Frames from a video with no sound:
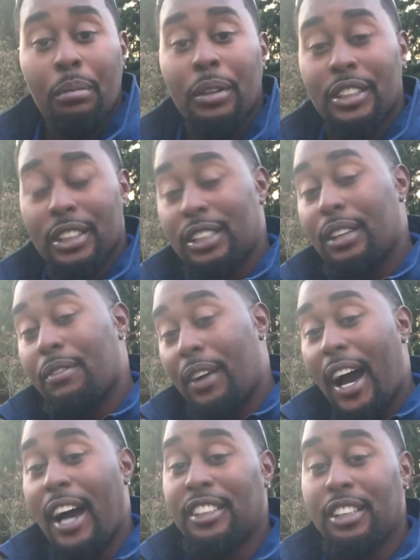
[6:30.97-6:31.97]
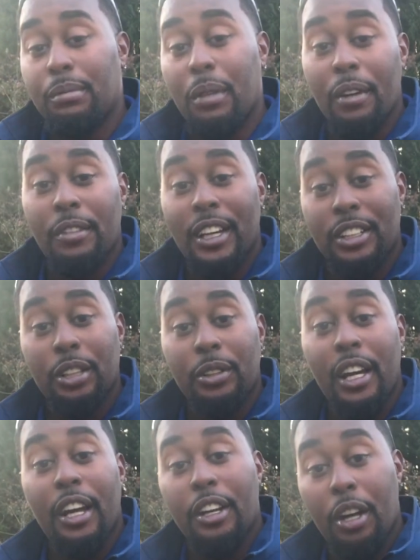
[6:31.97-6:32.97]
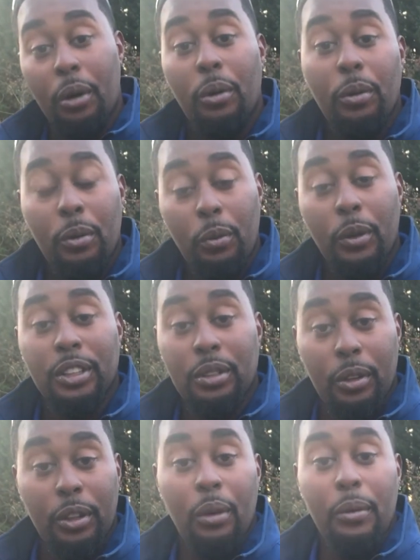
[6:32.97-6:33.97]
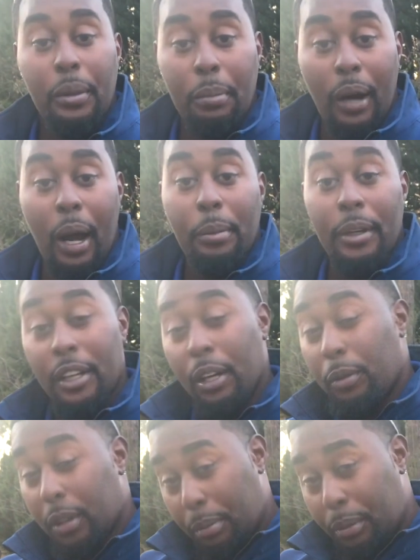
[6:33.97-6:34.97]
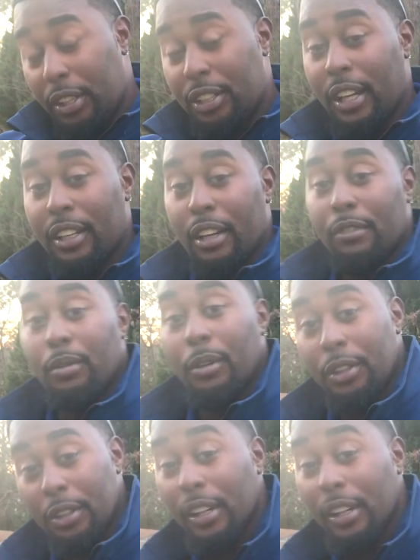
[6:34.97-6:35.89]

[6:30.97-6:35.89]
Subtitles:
but just advise them of that so they'll know what's going on with the property, and they will appreciate that for you.